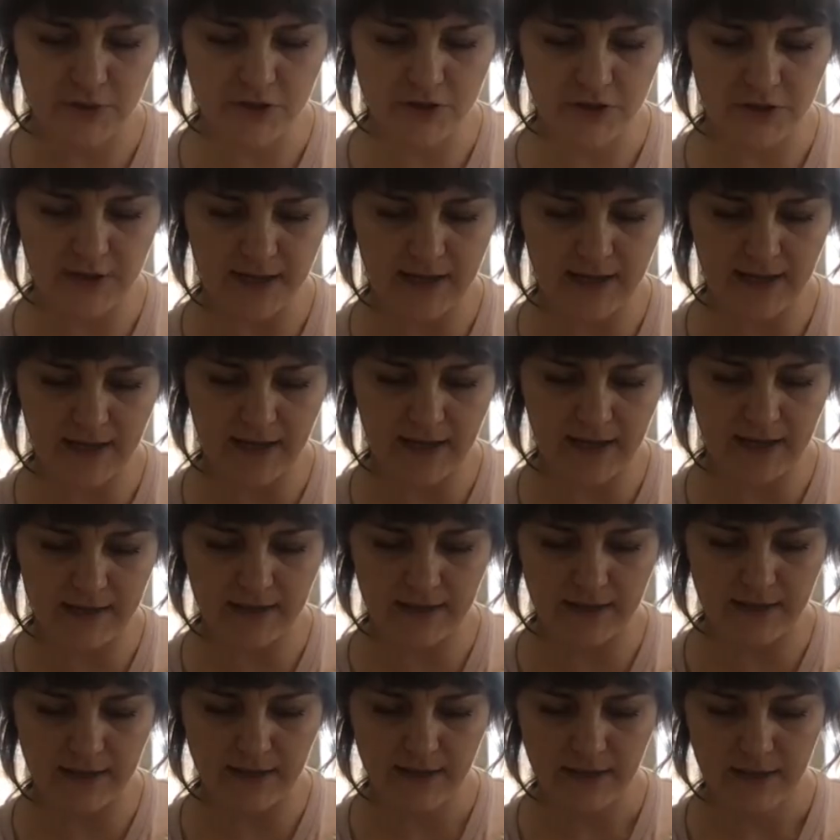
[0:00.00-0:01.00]
shellac on
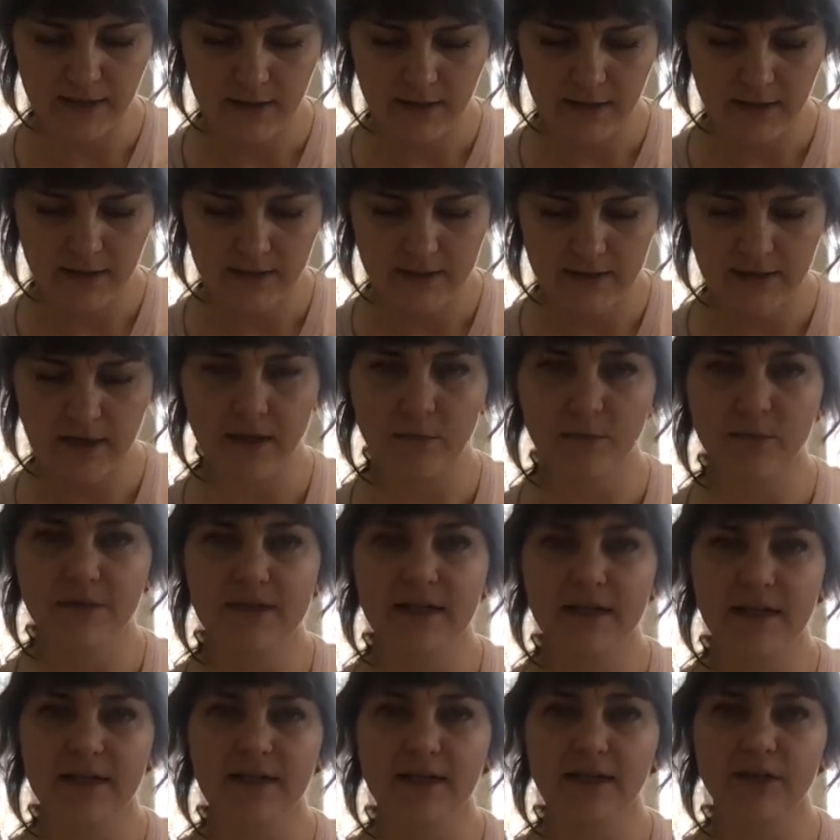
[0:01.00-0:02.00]
it to kind of
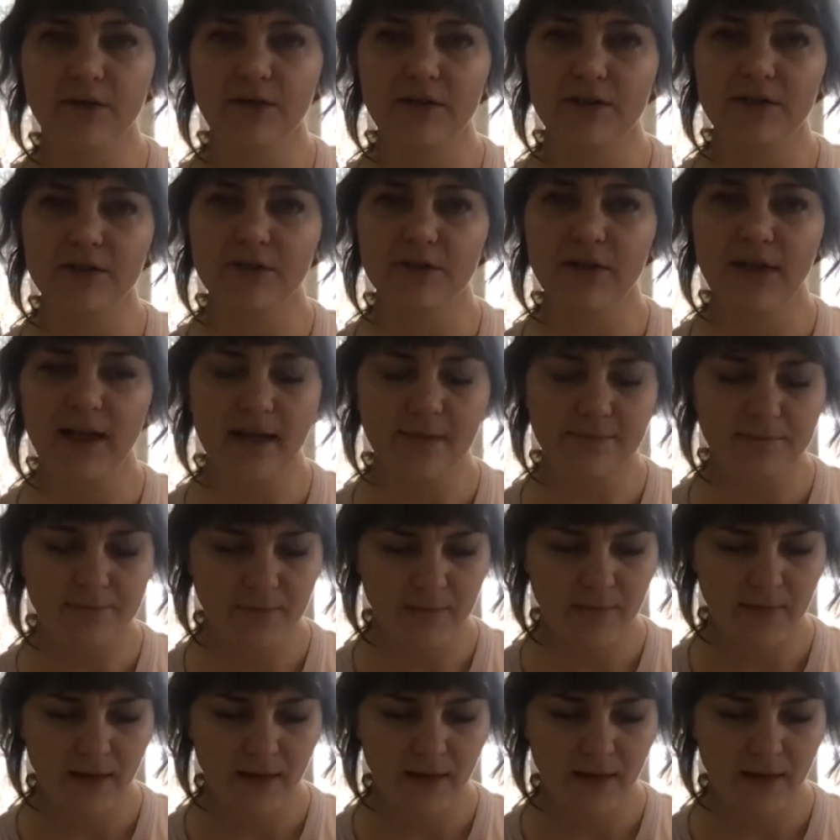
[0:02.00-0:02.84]
protect it, you can do that.